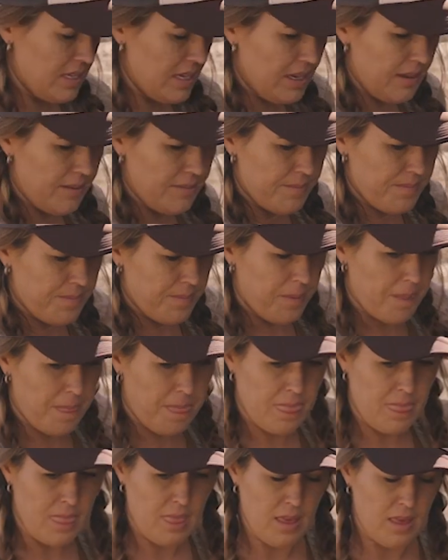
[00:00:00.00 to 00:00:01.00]
here.
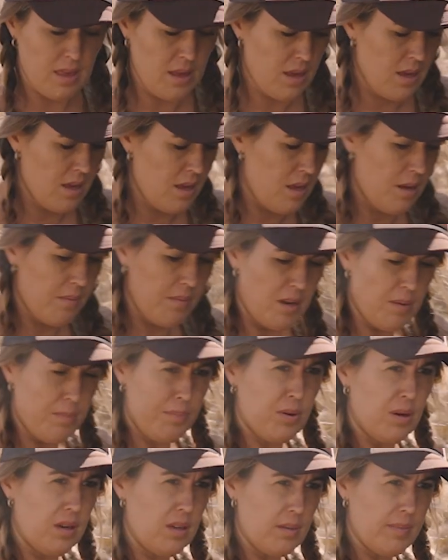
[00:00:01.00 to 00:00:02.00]
I'm going to
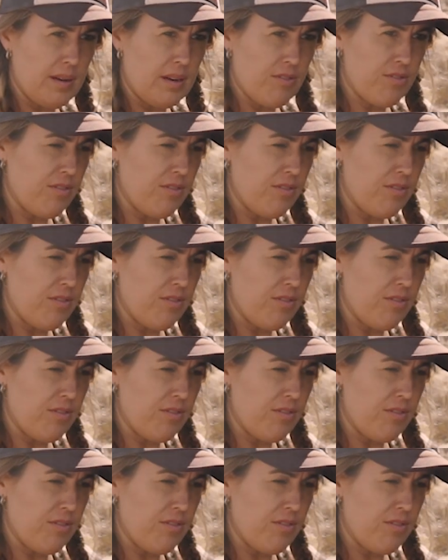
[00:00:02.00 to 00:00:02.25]
put a little bit of